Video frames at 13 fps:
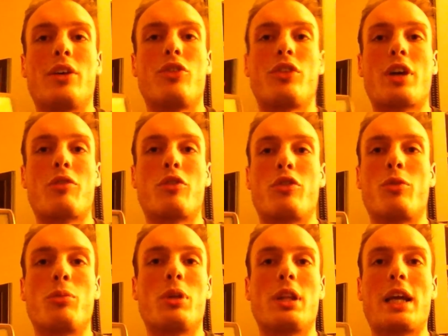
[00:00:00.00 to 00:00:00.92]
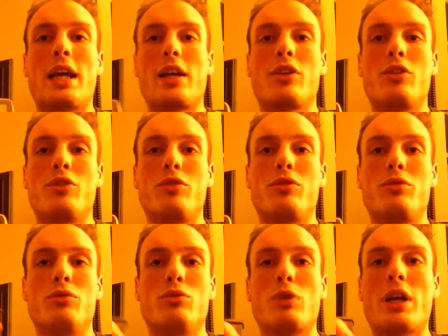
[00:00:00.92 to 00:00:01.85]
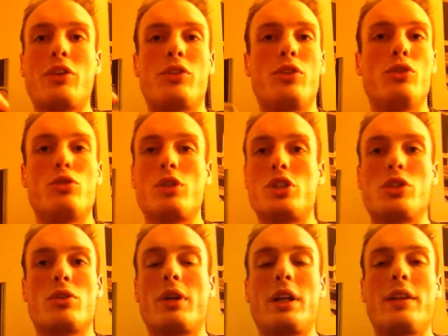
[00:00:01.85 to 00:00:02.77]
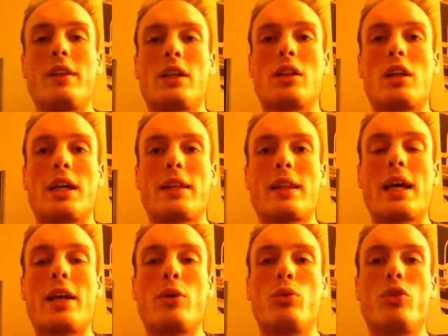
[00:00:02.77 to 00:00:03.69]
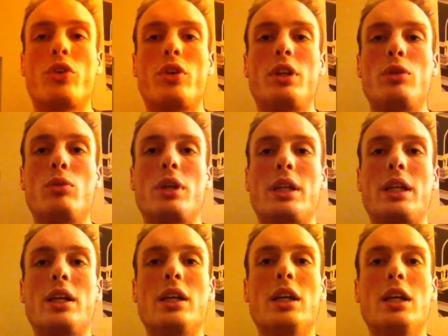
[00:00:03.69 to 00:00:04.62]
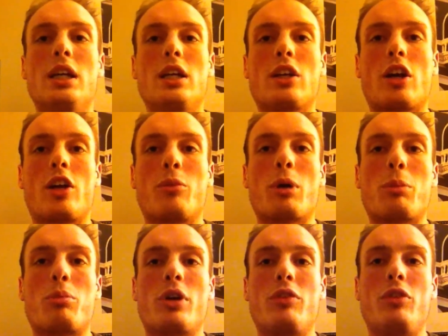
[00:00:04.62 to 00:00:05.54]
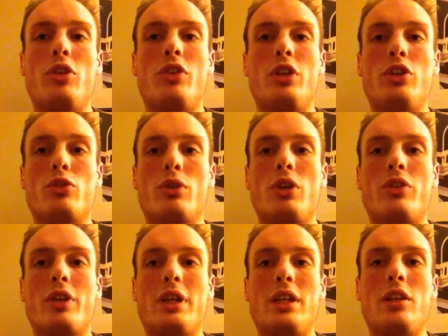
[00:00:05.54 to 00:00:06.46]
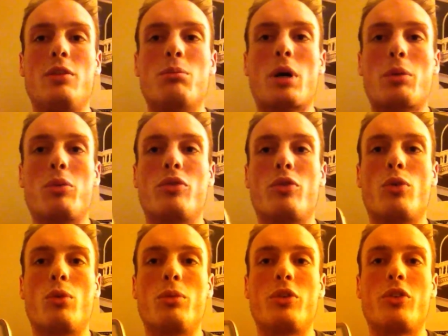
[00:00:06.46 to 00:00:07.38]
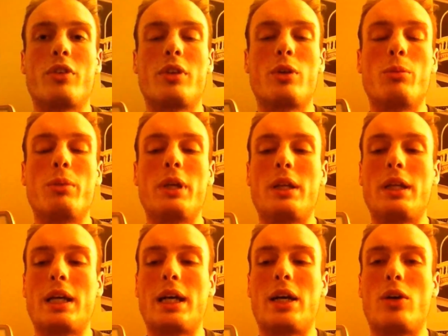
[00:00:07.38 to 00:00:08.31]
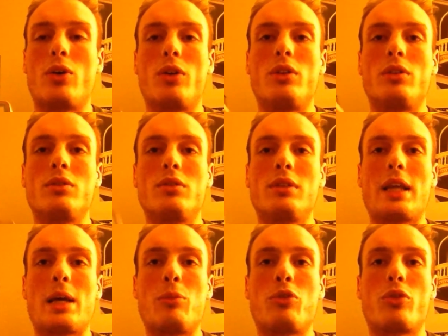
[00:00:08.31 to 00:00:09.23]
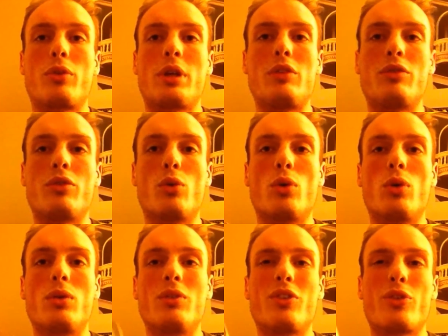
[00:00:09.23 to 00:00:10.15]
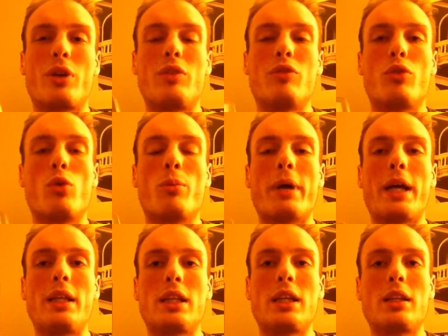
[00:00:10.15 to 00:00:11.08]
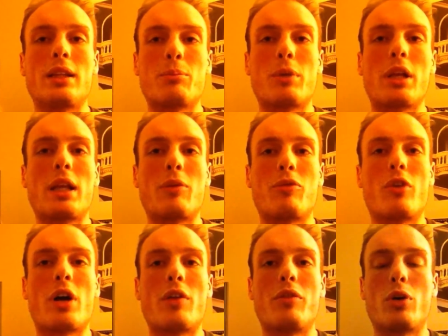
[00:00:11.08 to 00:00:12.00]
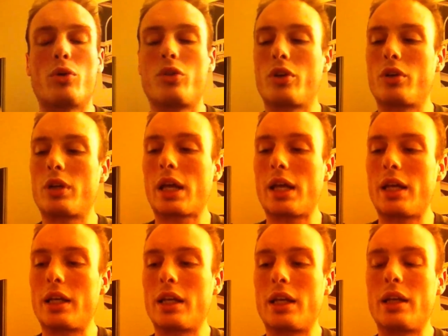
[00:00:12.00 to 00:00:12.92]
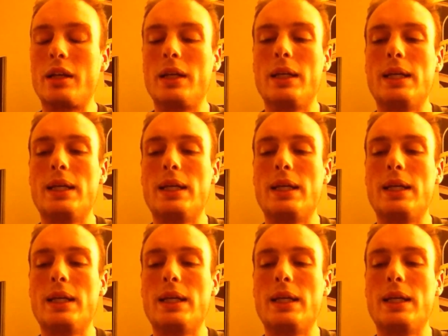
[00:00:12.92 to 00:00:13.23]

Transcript: suffer from a lack of race nutrition or anything like that. It was only really kind of my previous injuries that hindered my performance a little bit on laps 3 and 4 mainly. By lap 5 I was okay again.